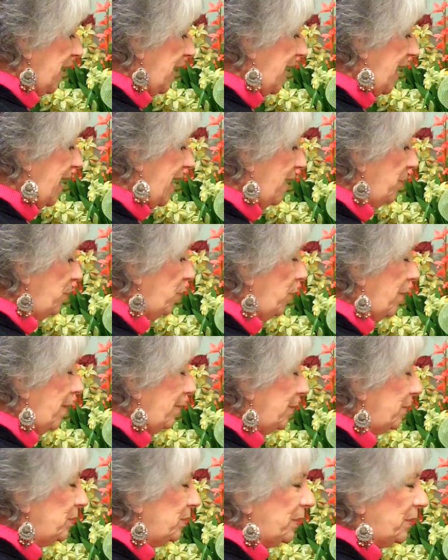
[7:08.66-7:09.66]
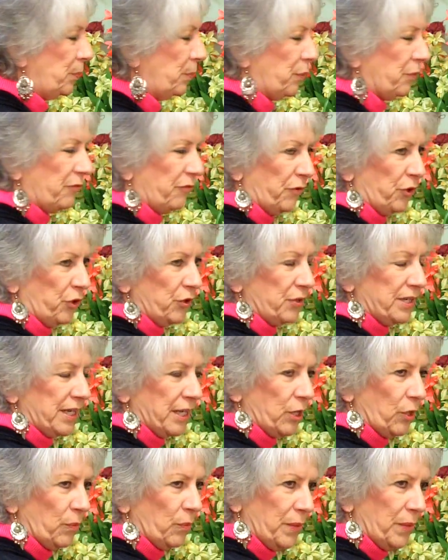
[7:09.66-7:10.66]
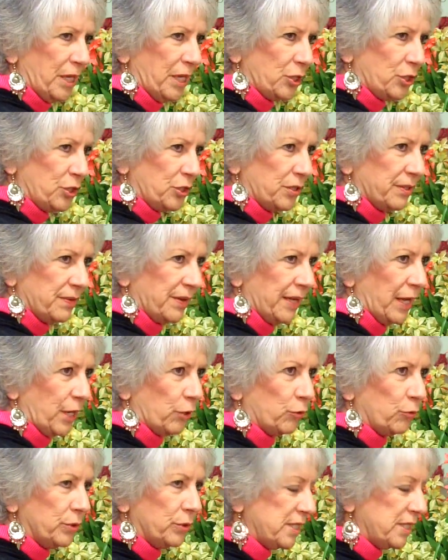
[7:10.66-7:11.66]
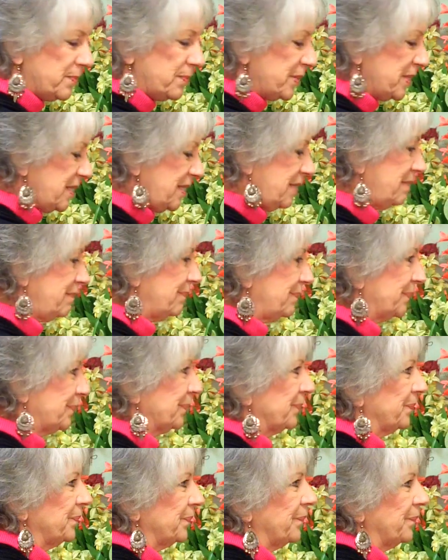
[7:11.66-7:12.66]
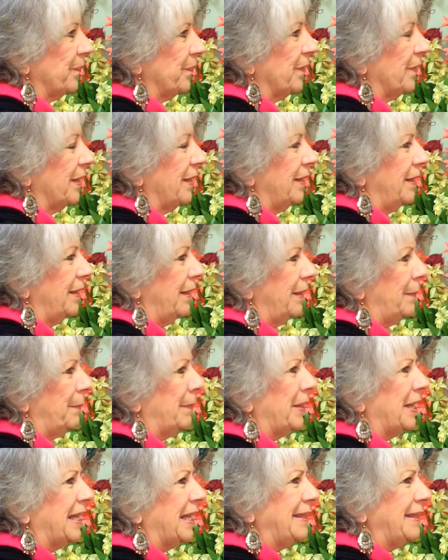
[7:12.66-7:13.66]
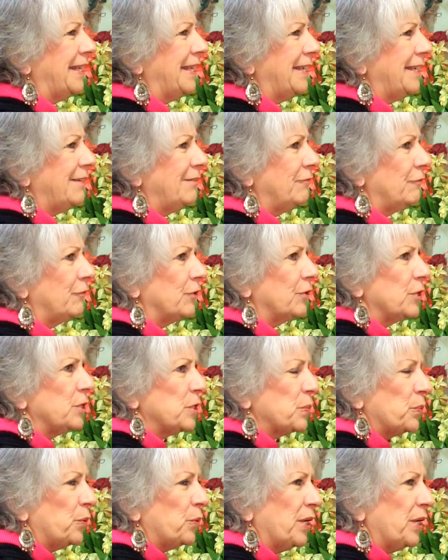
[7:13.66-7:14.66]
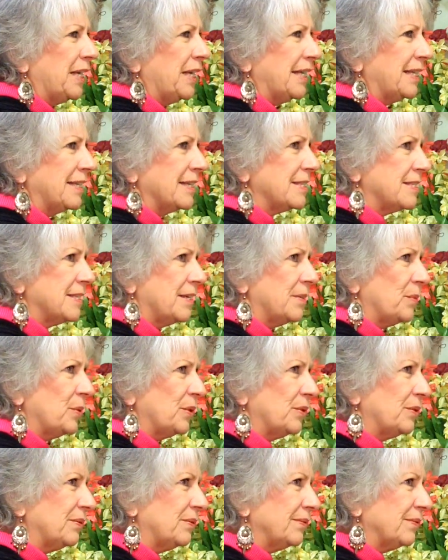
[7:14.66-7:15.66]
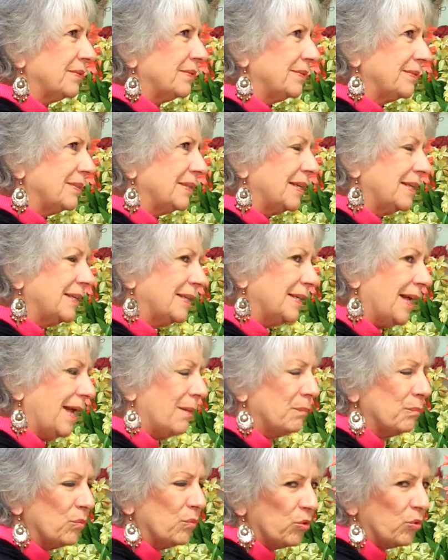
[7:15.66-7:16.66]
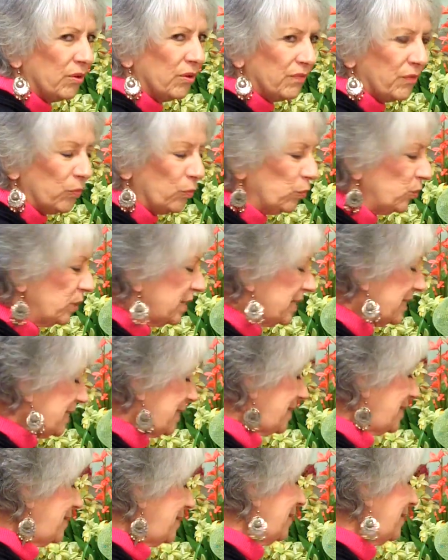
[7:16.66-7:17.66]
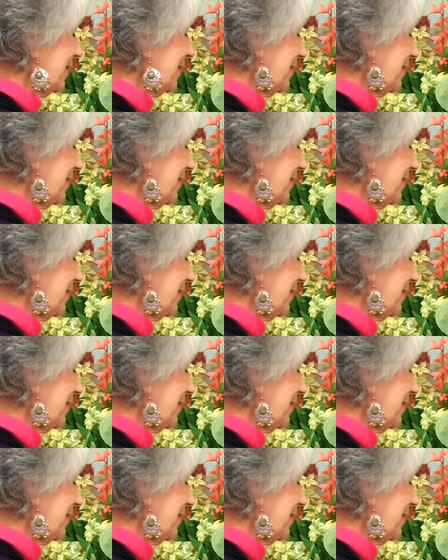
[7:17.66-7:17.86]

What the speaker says: I probably prefer Deco Mesh at Christmas. But then for the spring and the summer, I'm more of a woodsy